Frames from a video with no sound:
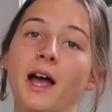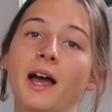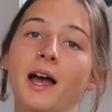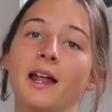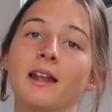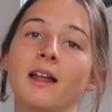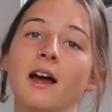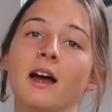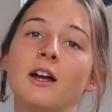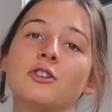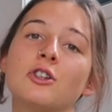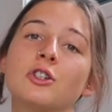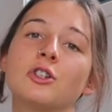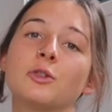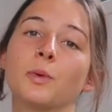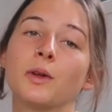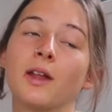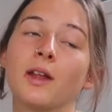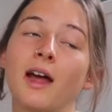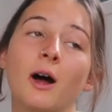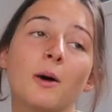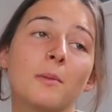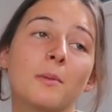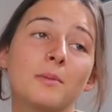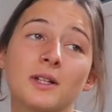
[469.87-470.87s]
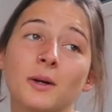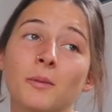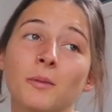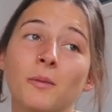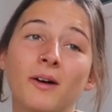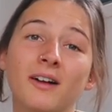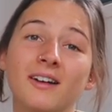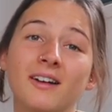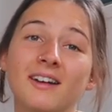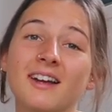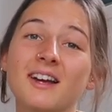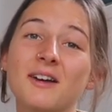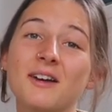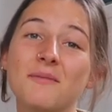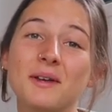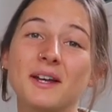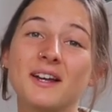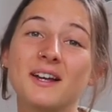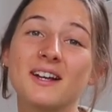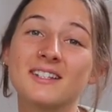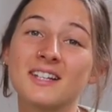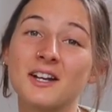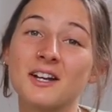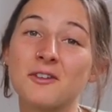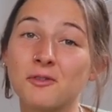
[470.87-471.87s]
And I just want to help someone
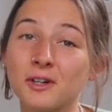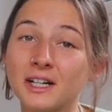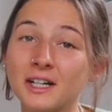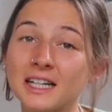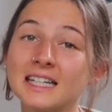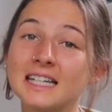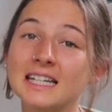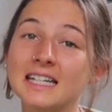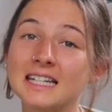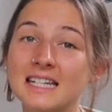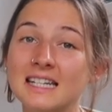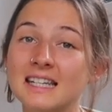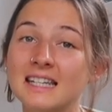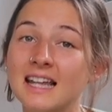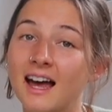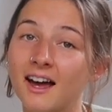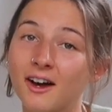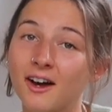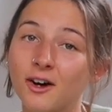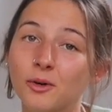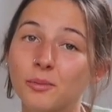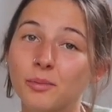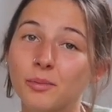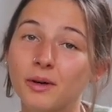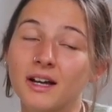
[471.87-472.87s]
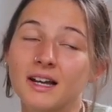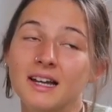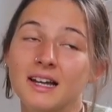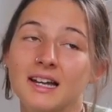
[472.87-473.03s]
because I really needed that help